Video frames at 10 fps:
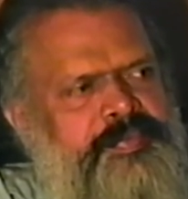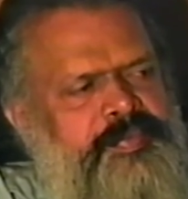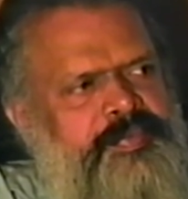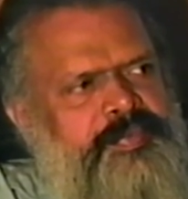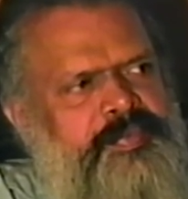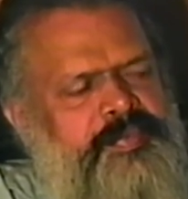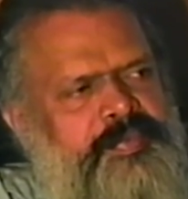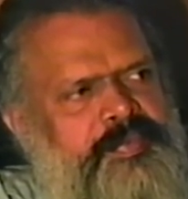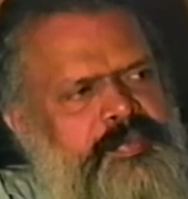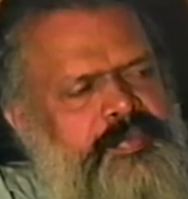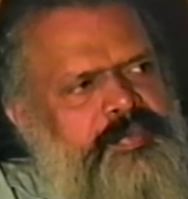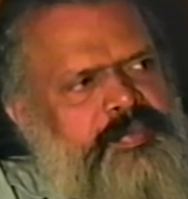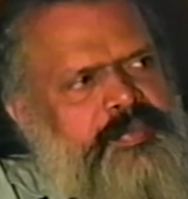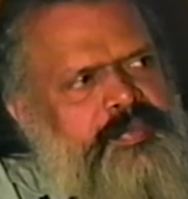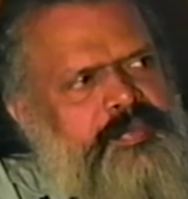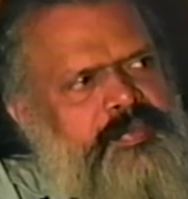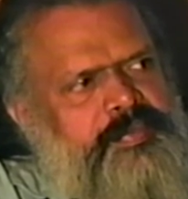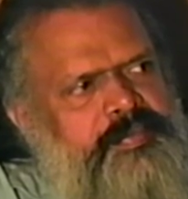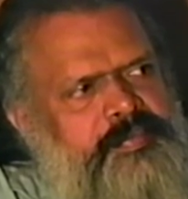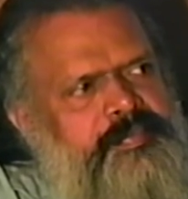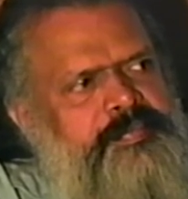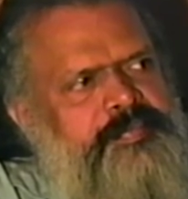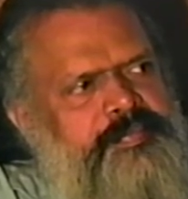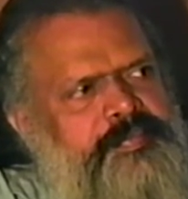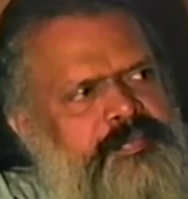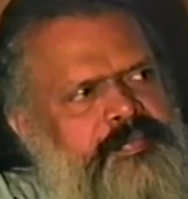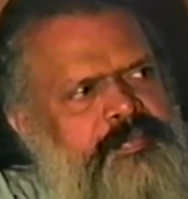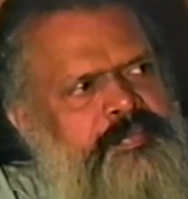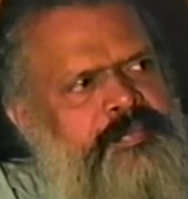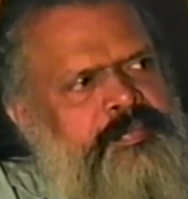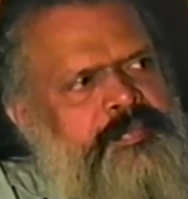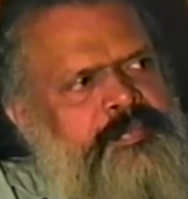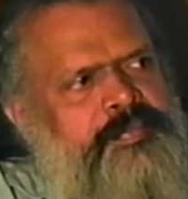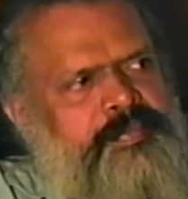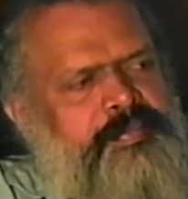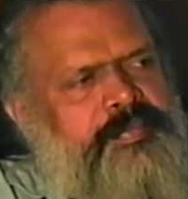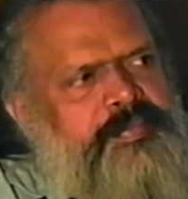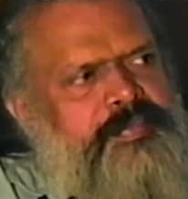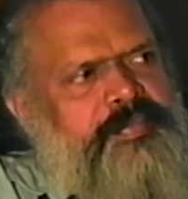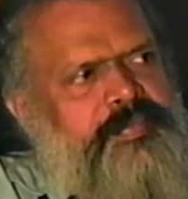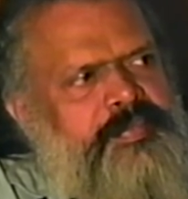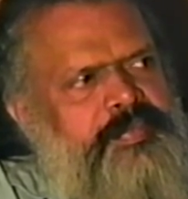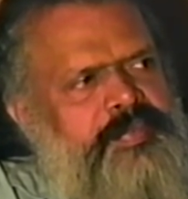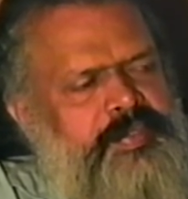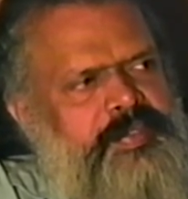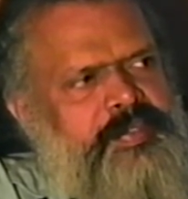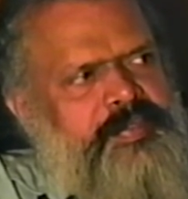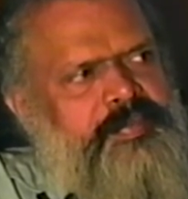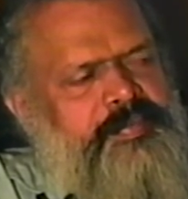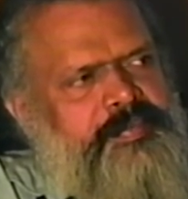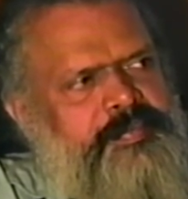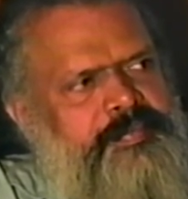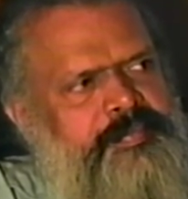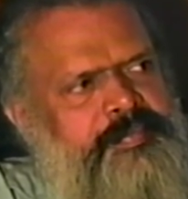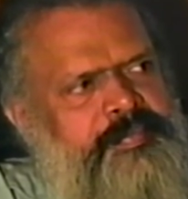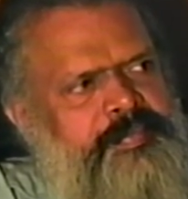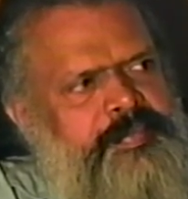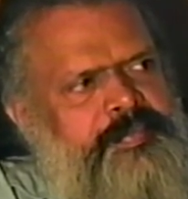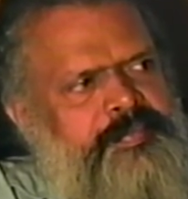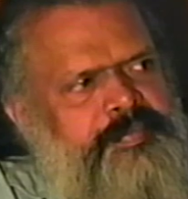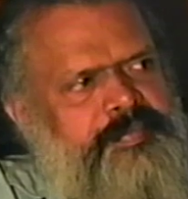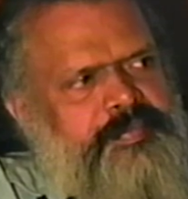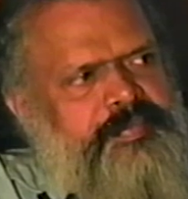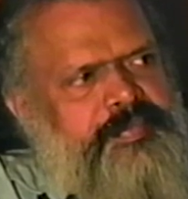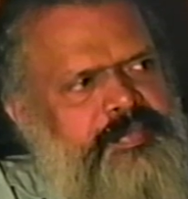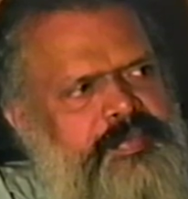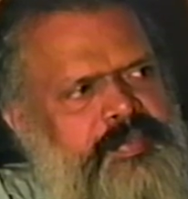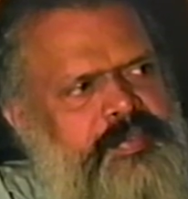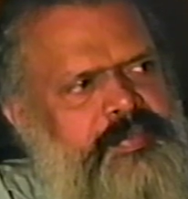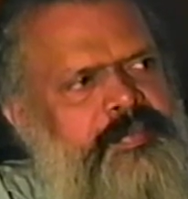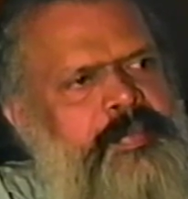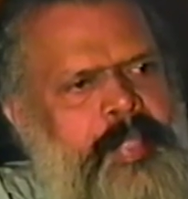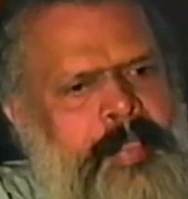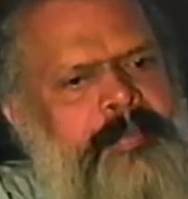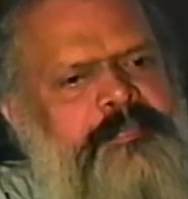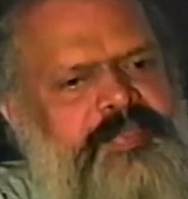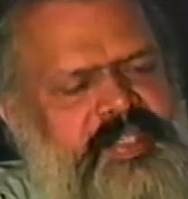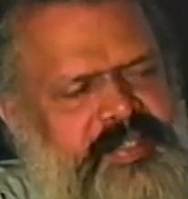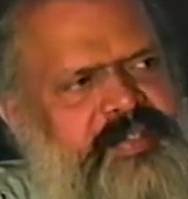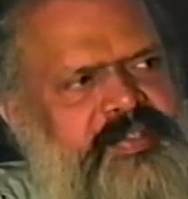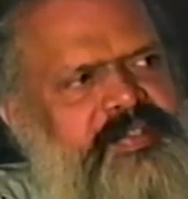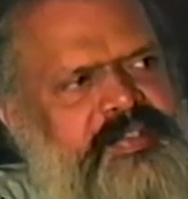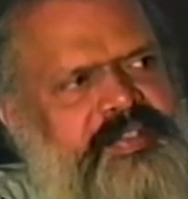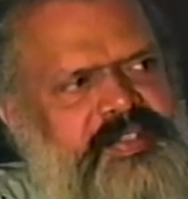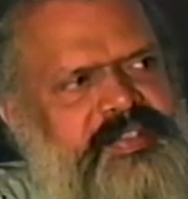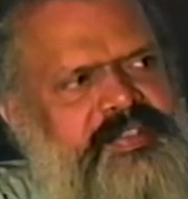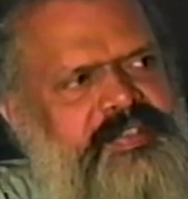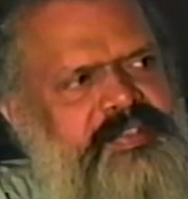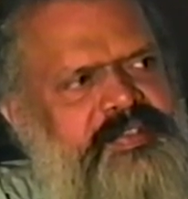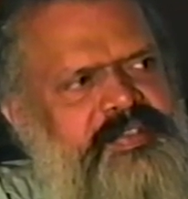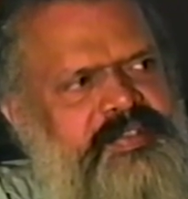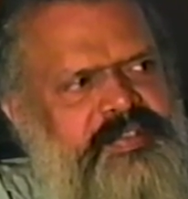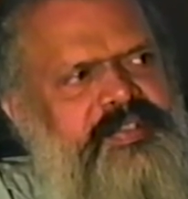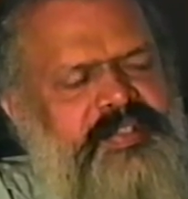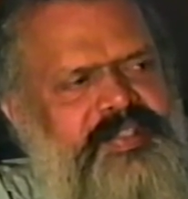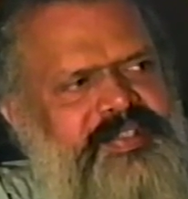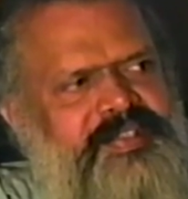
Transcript: For a listener who hasn't seen the film, the old lady says that she was sold to the circus at the age of 10